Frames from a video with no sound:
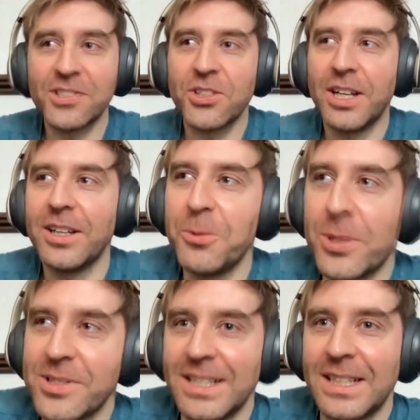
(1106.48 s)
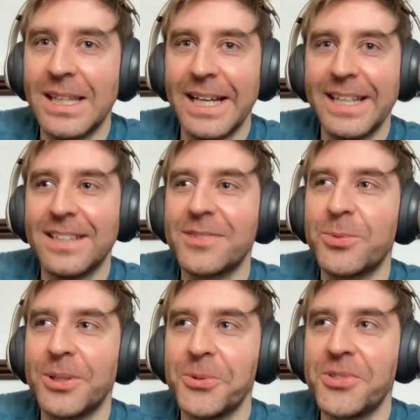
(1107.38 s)
I think so. I once had a
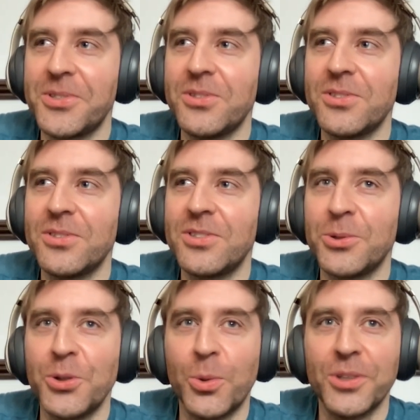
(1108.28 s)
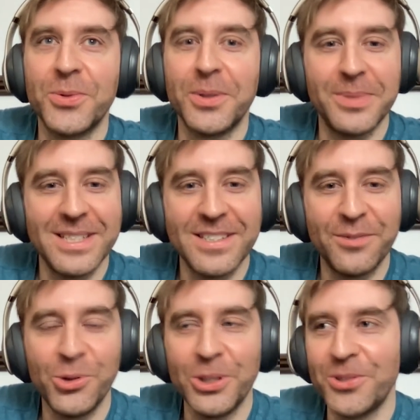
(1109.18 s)
client when I was still doing one-to-one PT
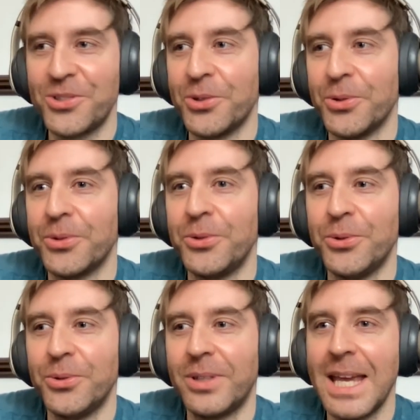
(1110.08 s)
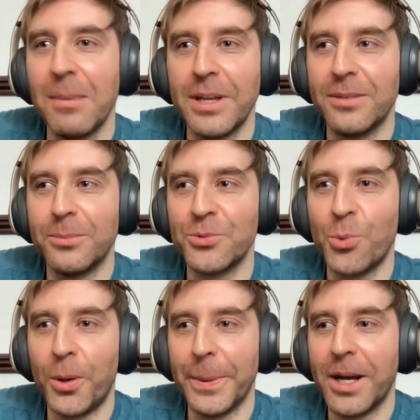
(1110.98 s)
a few years ago who came in and was
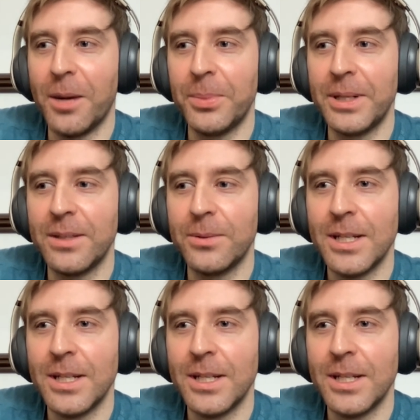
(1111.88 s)
warming up, and